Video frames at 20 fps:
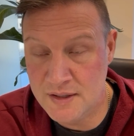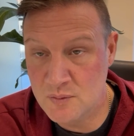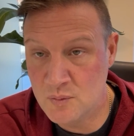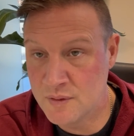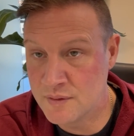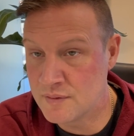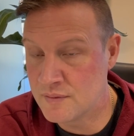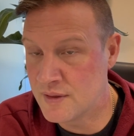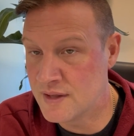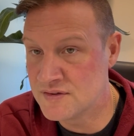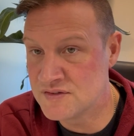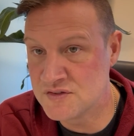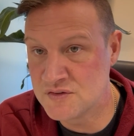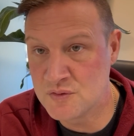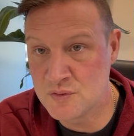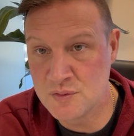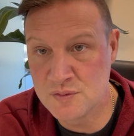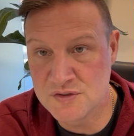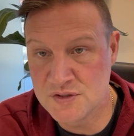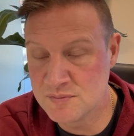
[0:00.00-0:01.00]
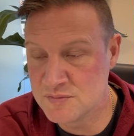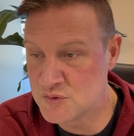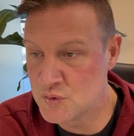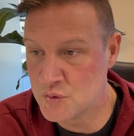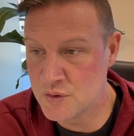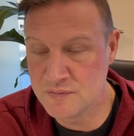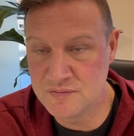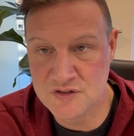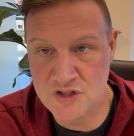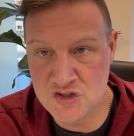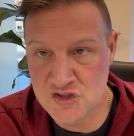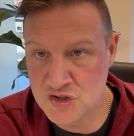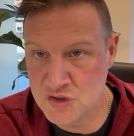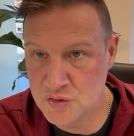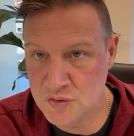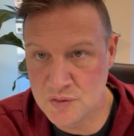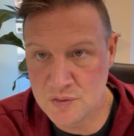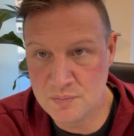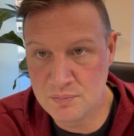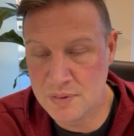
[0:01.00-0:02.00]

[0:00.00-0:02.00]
whether that's through some sort of digital